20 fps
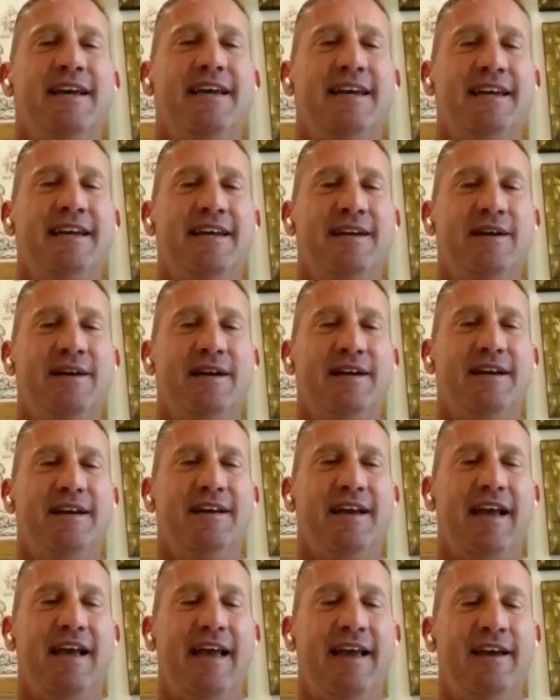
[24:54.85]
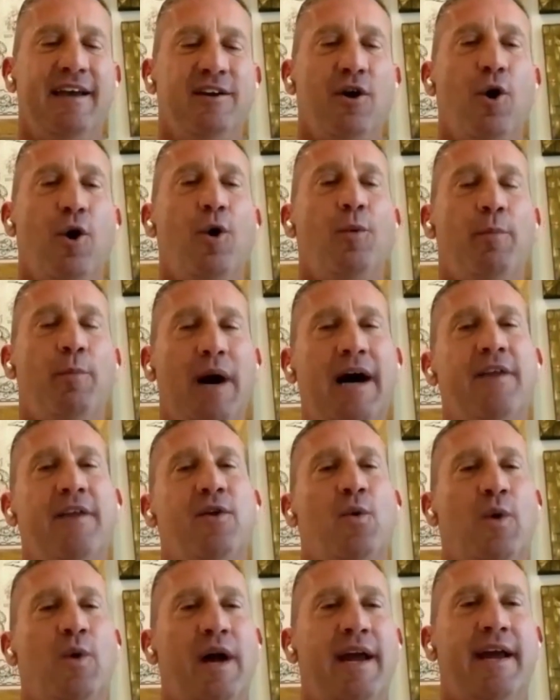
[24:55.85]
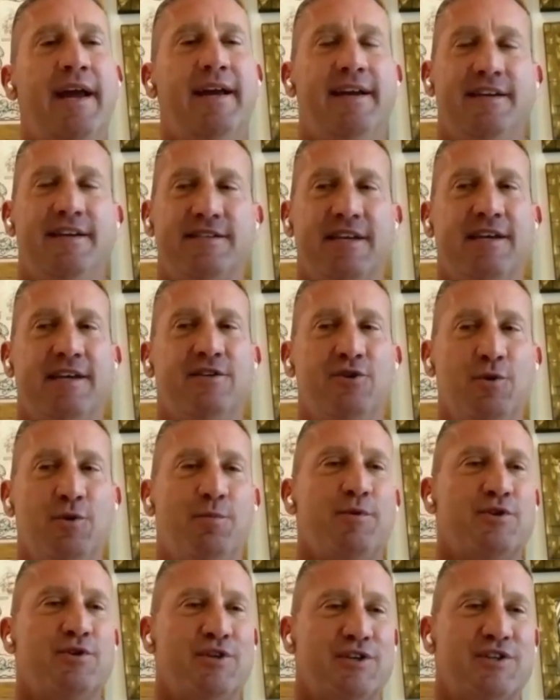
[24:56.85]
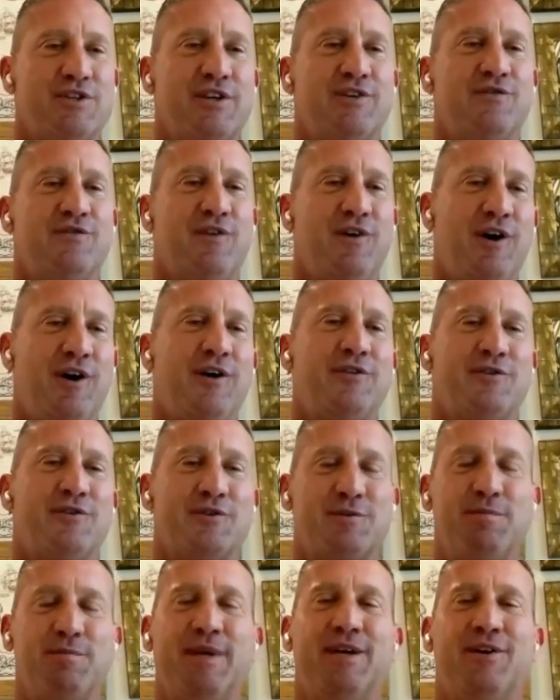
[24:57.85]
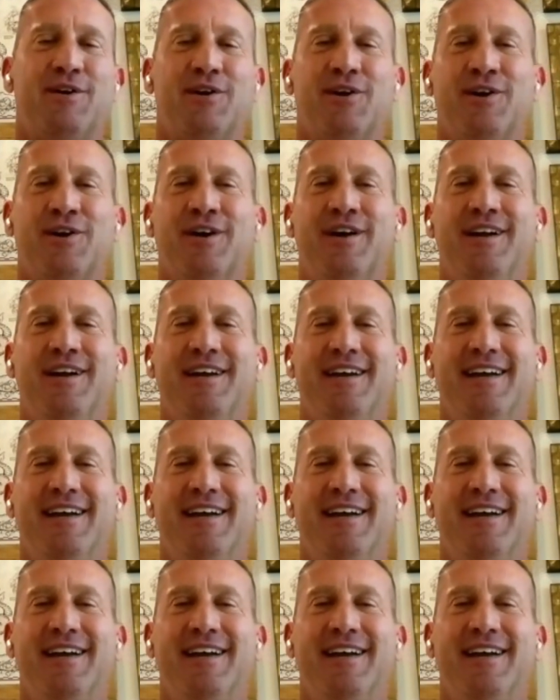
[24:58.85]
He and oh, by the way, he's a super successful author, speaker,